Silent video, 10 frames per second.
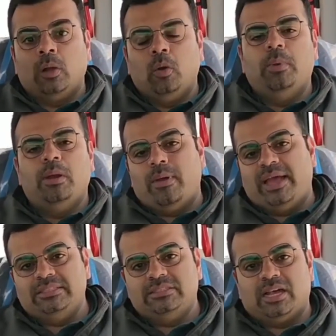global
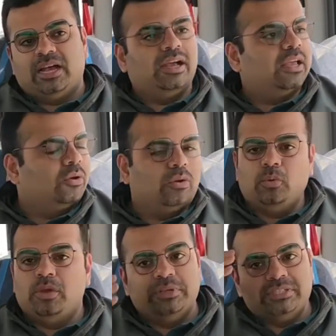vans.
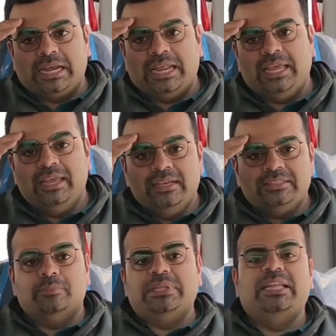You immediately,
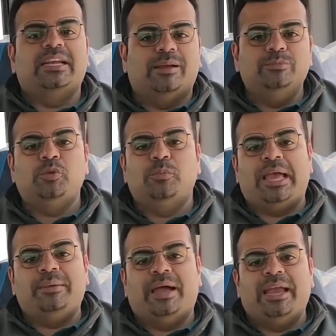something that comes to
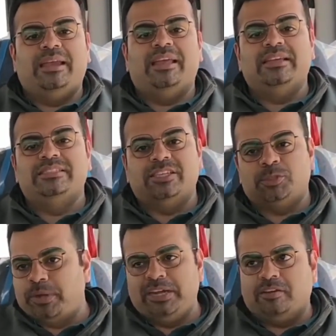my mind is the
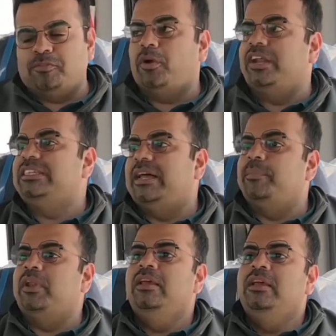Sprinter, for
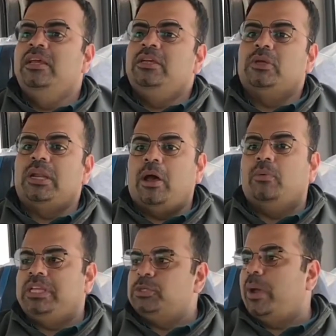example. So
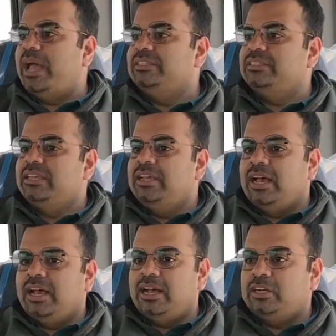now these vans,
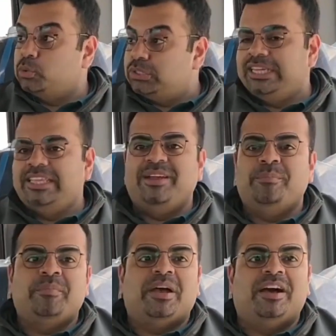to see
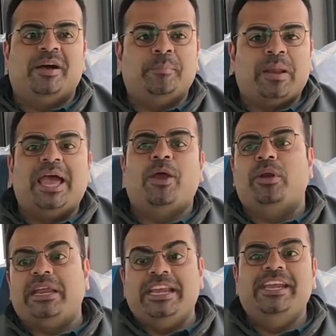them ply
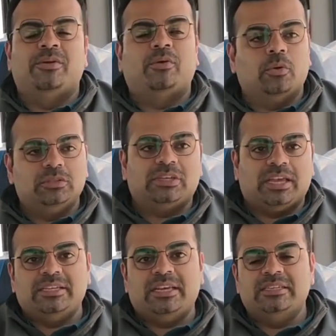on Indian roads
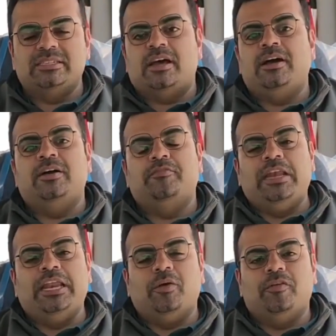is a
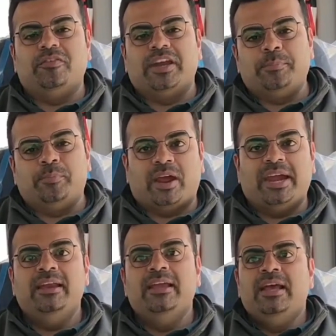feeling of great
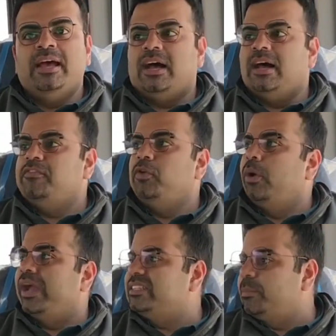pride. If you
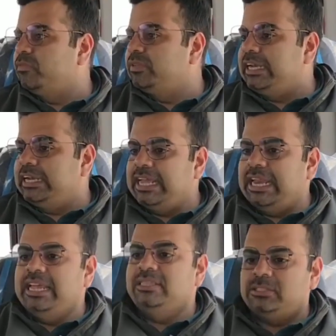look at some of the
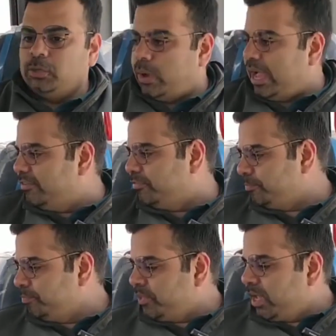detailings, you have